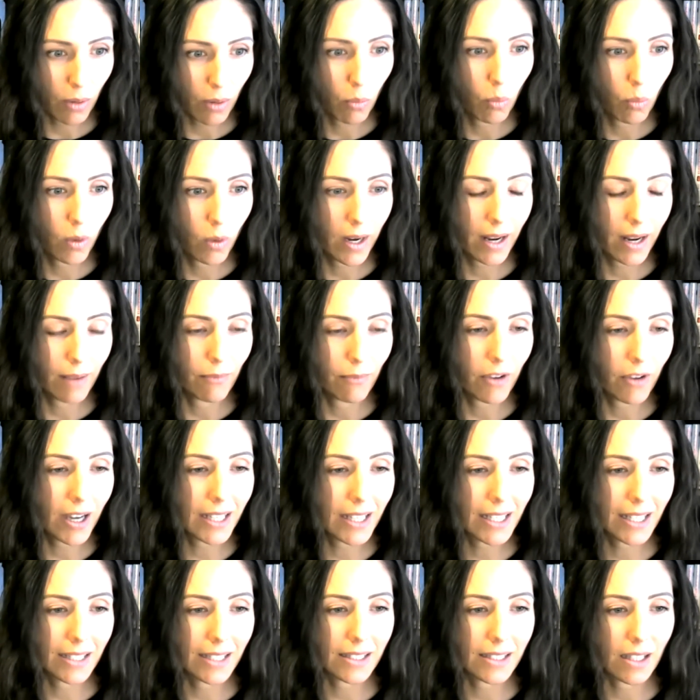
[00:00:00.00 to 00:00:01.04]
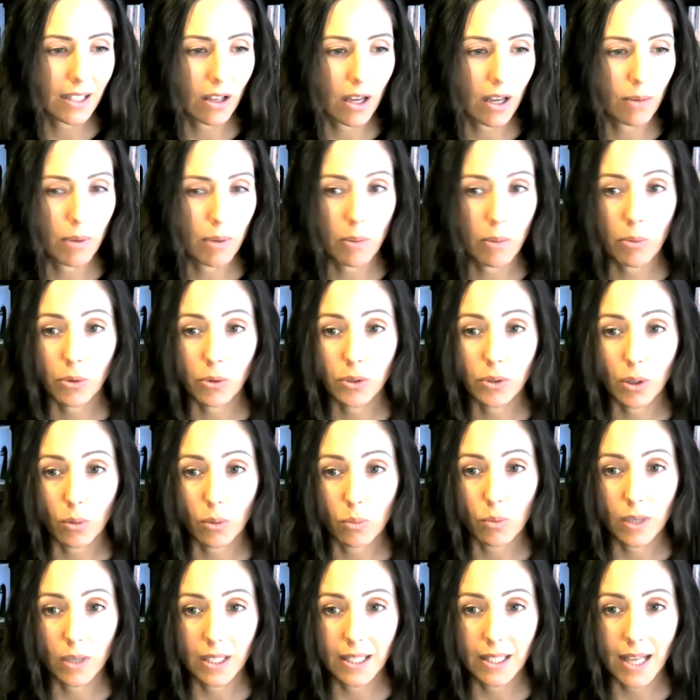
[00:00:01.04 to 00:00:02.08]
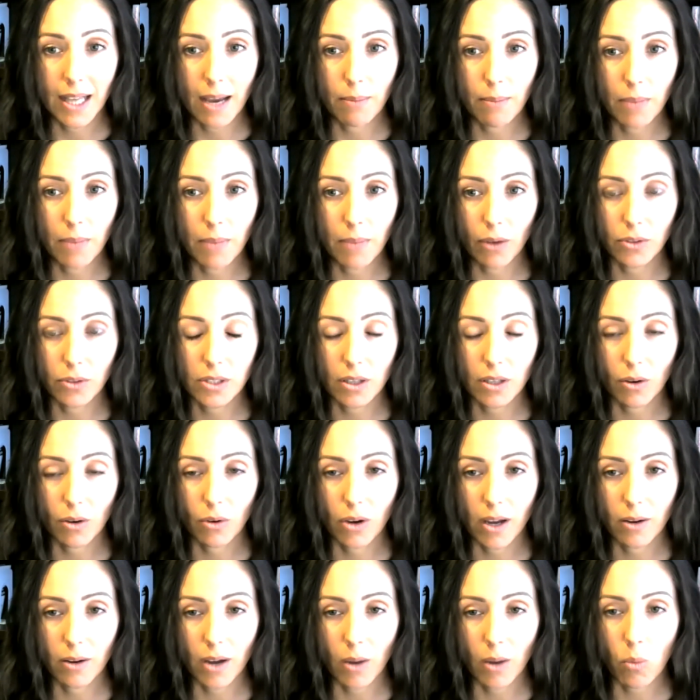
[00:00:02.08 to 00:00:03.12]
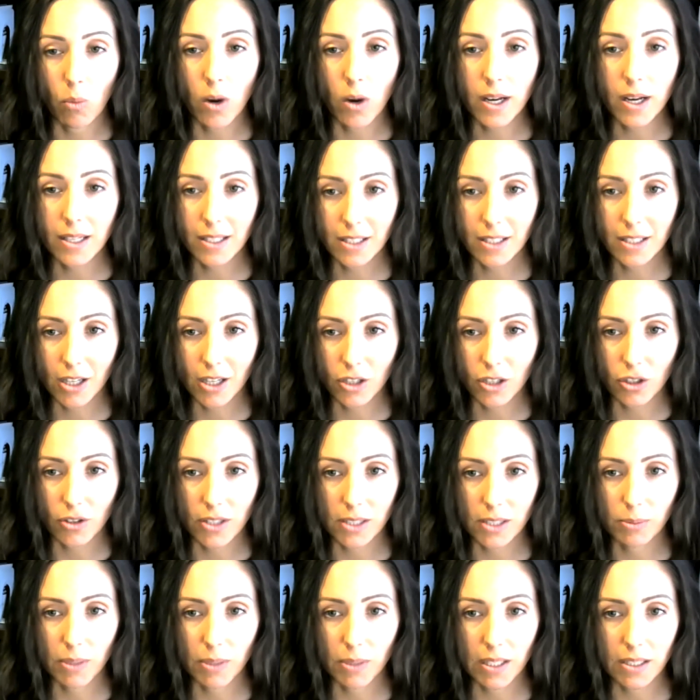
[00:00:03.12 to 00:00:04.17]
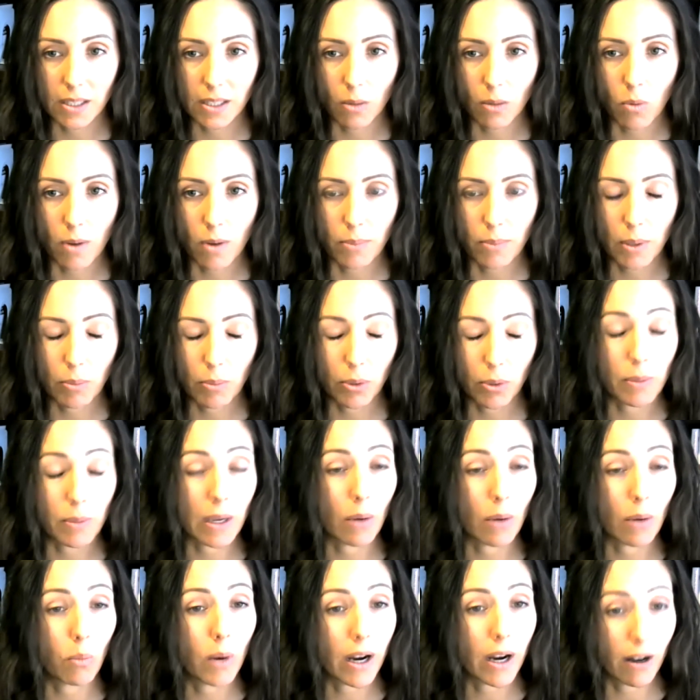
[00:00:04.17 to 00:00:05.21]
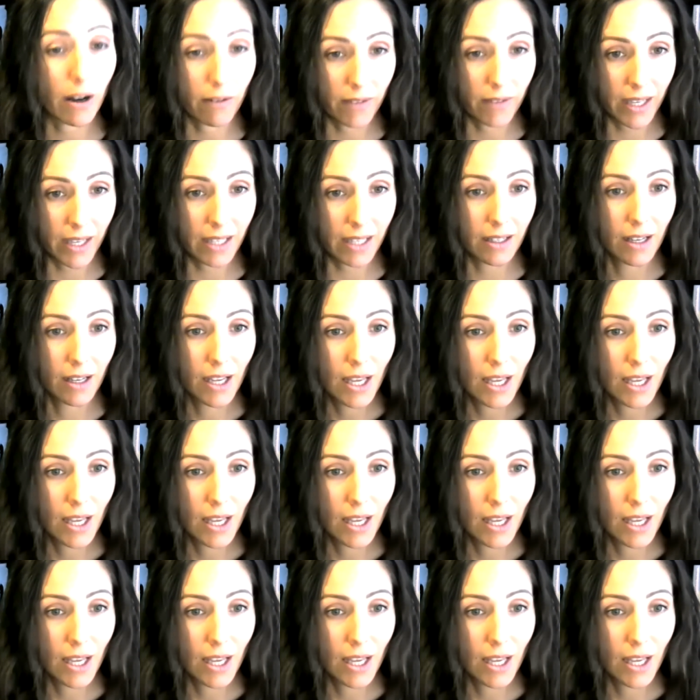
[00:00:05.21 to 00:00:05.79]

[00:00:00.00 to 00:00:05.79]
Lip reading: What I'm finding is a lot of people don't read that mail. So I wanted to touch on this because I want people to be aware of it.